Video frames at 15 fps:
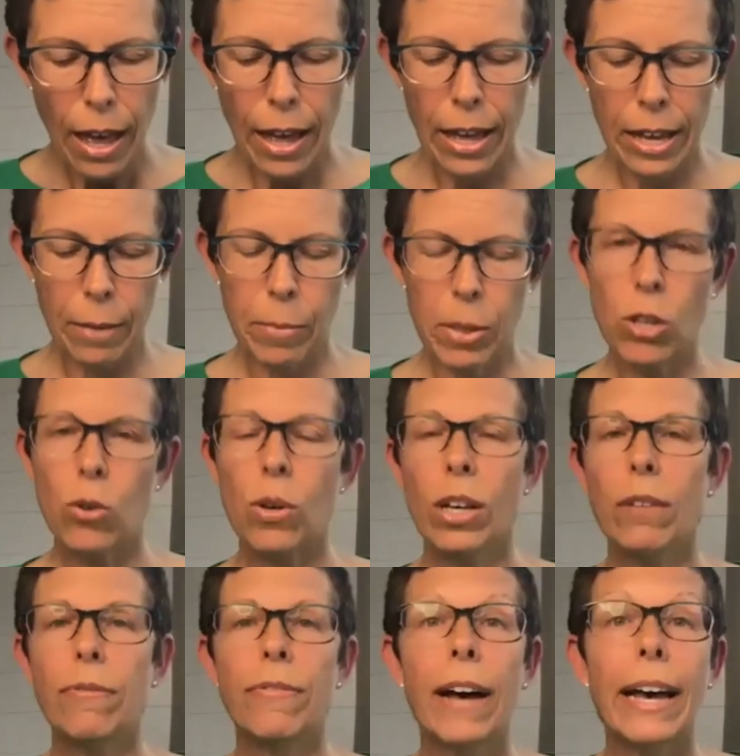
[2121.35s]
Um, you
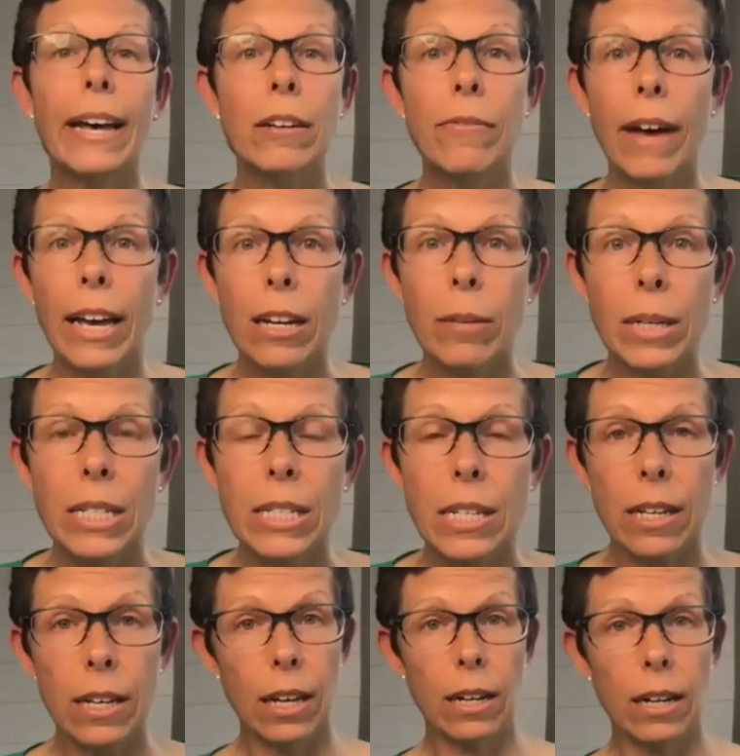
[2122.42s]
can find vitamin
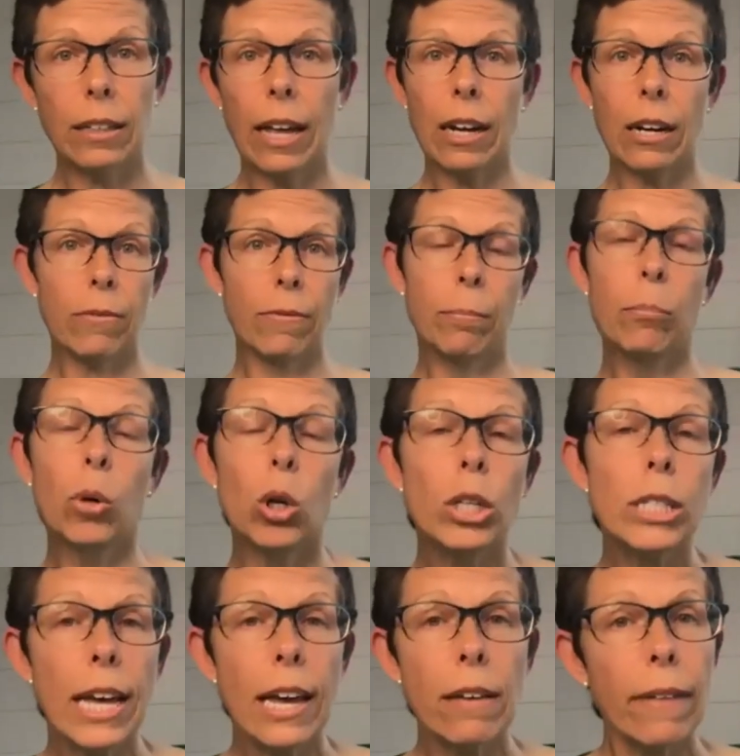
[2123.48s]
D in a lot of
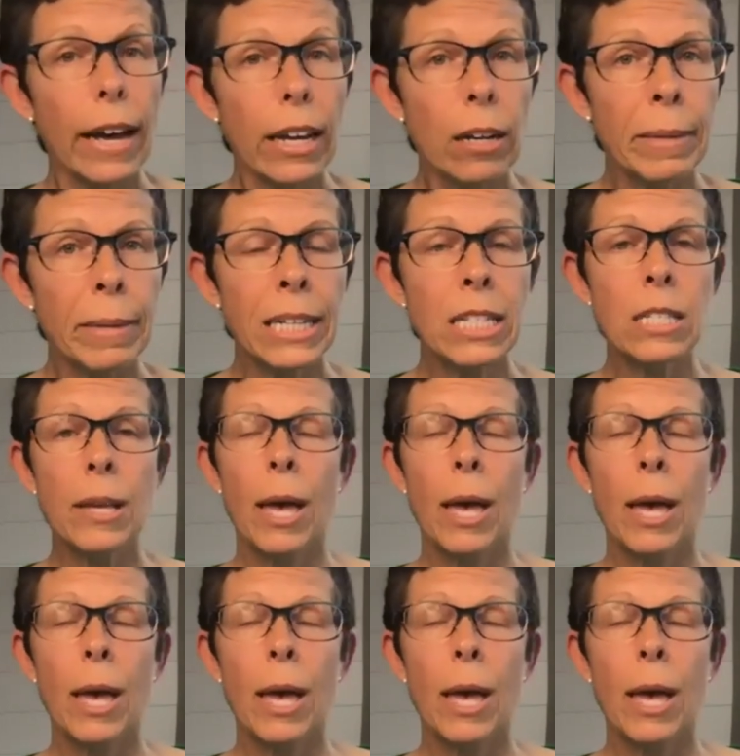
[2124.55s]
multivitamins,